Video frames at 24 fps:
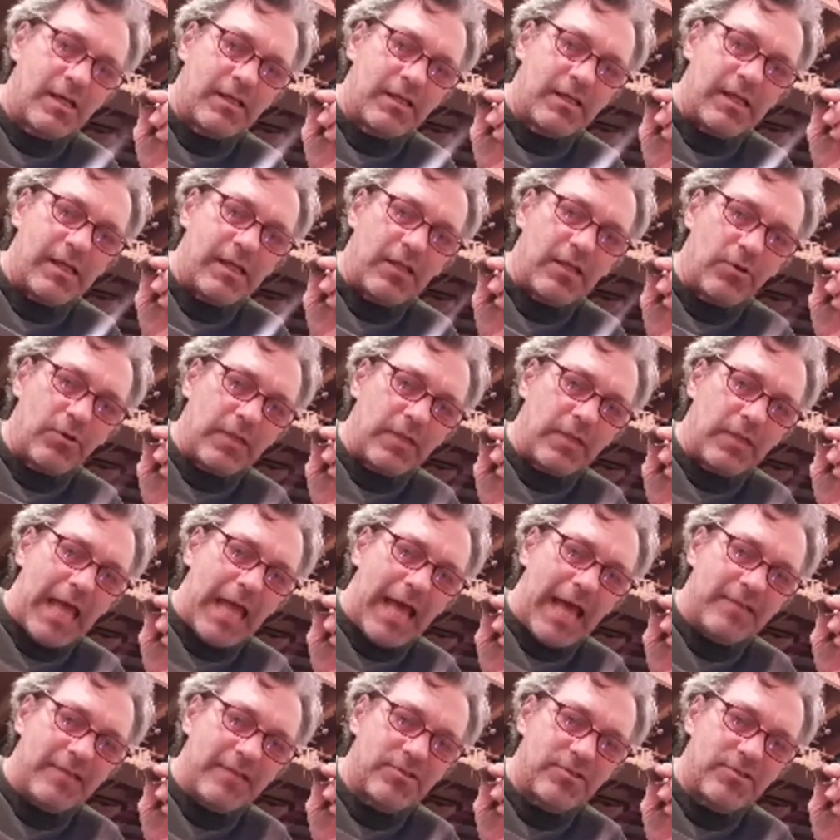yellow
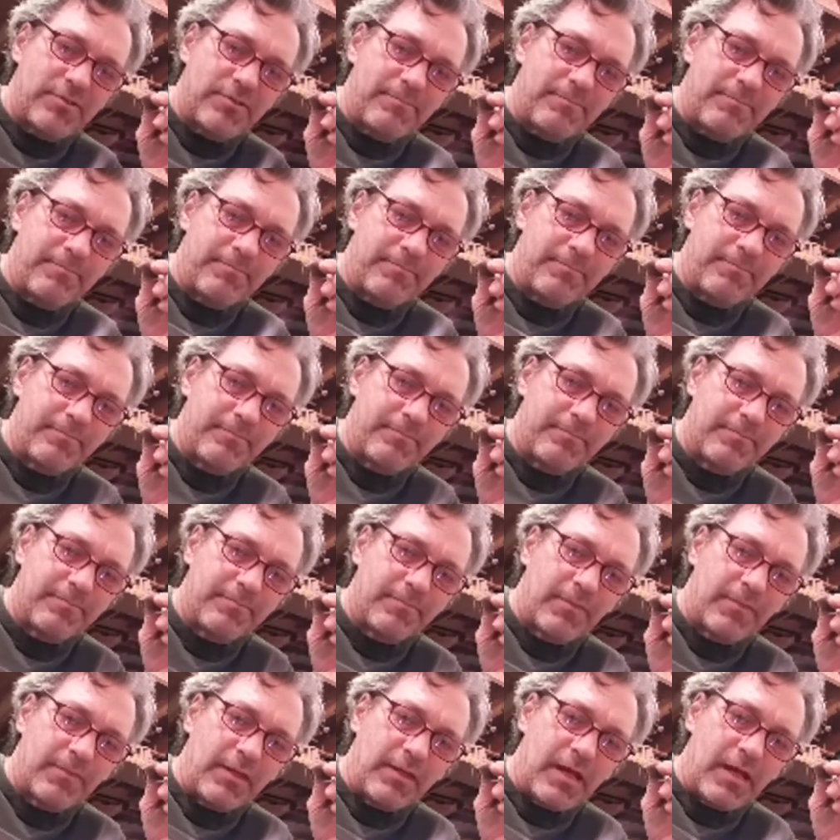glass,
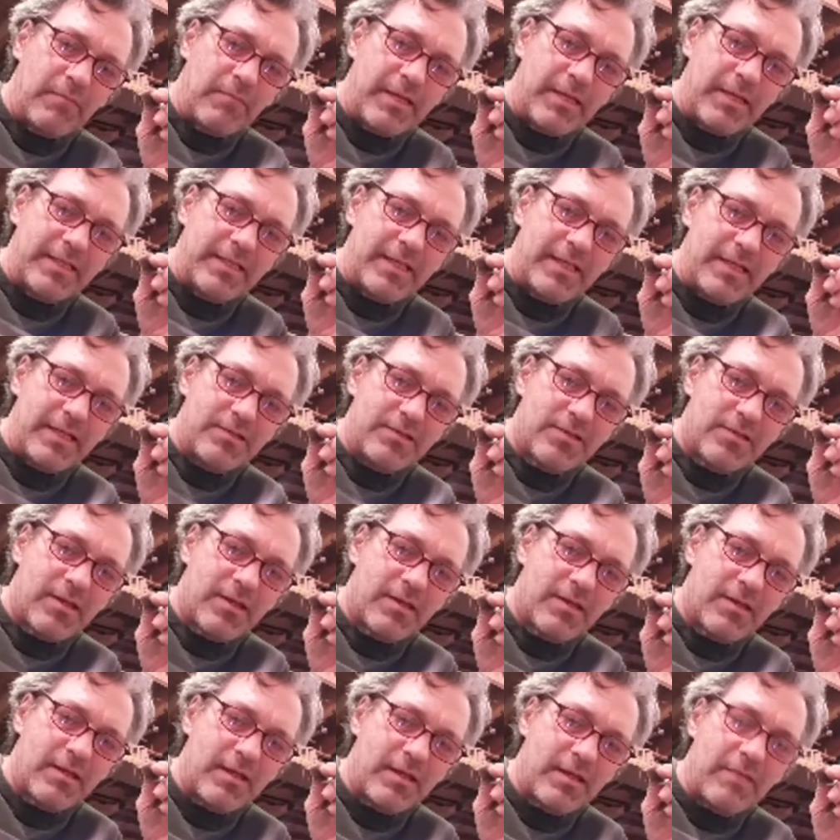on my
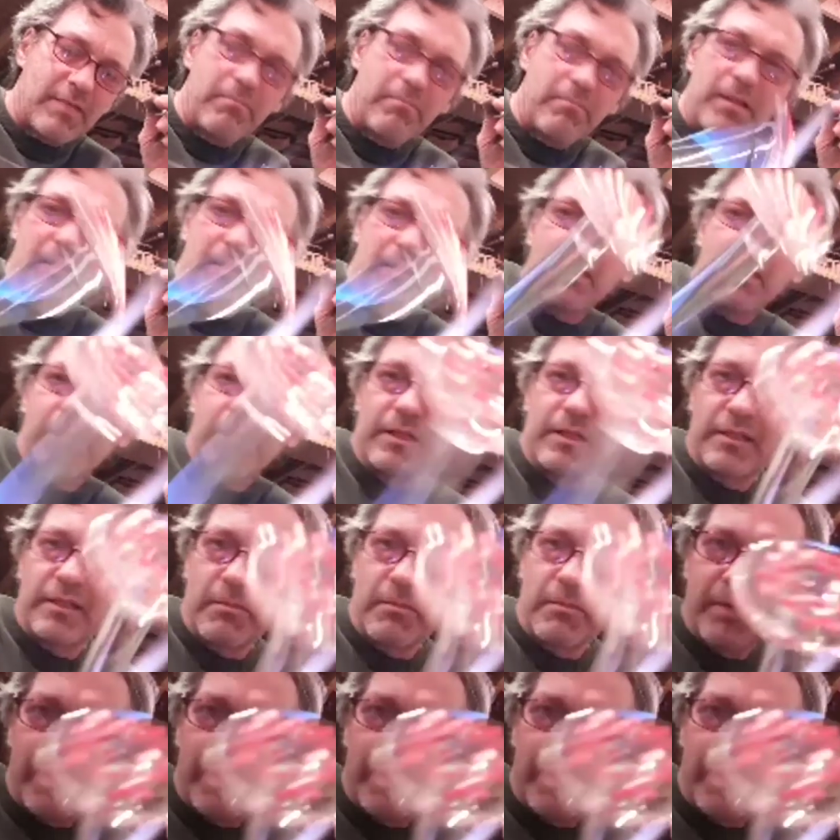disc. And I'm melting